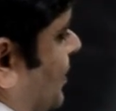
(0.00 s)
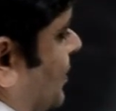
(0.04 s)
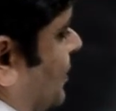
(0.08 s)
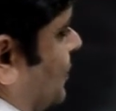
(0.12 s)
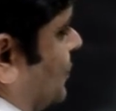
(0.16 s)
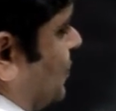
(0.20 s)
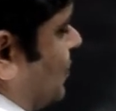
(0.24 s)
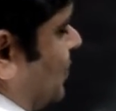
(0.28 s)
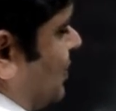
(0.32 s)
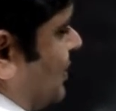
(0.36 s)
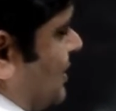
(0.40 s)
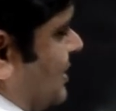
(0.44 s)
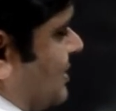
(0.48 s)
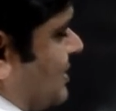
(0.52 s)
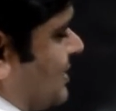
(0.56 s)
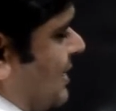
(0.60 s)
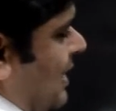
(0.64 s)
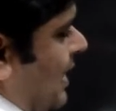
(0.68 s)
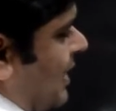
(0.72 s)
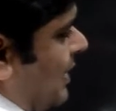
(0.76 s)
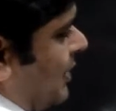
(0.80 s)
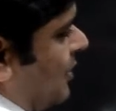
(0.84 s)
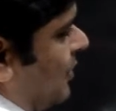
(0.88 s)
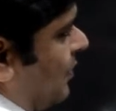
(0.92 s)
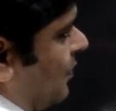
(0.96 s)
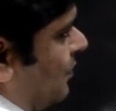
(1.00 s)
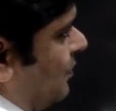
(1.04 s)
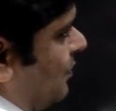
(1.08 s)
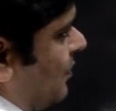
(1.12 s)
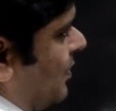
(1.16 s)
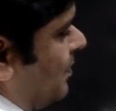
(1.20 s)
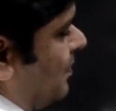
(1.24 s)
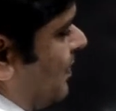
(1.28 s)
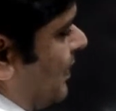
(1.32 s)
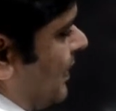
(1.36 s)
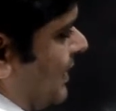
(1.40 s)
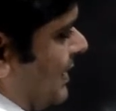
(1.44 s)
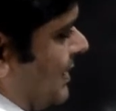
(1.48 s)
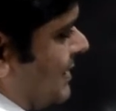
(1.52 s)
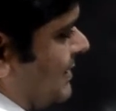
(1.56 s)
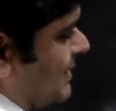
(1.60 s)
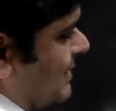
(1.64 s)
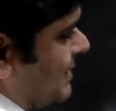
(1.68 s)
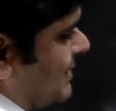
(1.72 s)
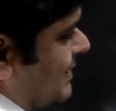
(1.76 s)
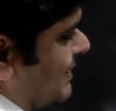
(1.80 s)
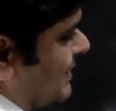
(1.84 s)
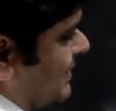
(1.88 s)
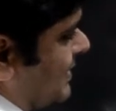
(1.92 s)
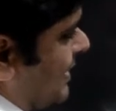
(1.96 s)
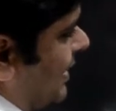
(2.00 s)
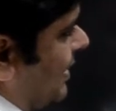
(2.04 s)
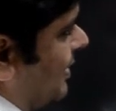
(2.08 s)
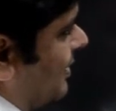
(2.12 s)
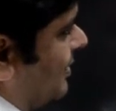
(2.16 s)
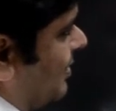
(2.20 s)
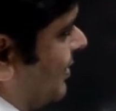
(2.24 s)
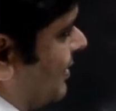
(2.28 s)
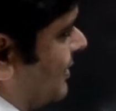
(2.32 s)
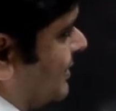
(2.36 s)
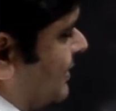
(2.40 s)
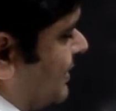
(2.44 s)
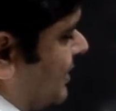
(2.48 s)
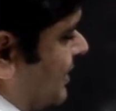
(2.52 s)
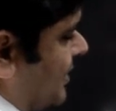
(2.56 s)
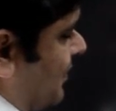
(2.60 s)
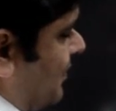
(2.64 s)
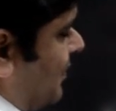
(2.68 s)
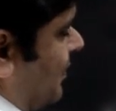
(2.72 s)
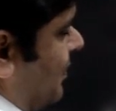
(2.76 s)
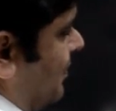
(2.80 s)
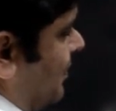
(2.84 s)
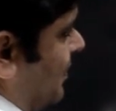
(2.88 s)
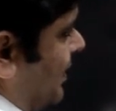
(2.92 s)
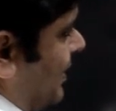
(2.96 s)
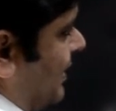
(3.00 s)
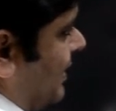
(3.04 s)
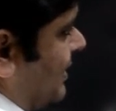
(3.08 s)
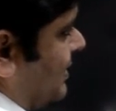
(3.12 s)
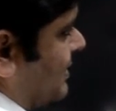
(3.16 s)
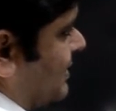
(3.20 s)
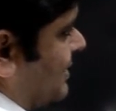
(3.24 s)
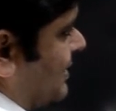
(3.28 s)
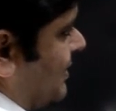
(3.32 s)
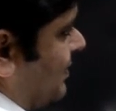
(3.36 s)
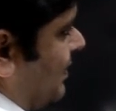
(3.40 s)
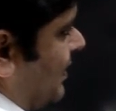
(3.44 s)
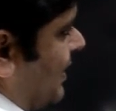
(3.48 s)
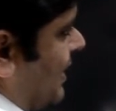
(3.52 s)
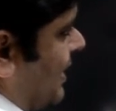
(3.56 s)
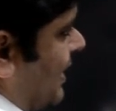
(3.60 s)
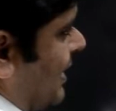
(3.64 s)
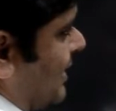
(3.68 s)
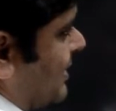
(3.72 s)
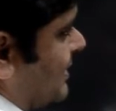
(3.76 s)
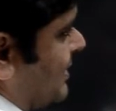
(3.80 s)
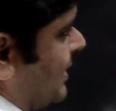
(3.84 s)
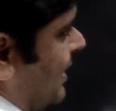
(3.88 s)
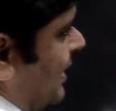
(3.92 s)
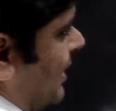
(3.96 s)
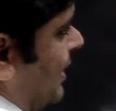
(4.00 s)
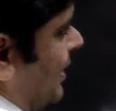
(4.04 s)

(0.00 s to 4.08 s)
So this kind of dependency is called transitive dependency because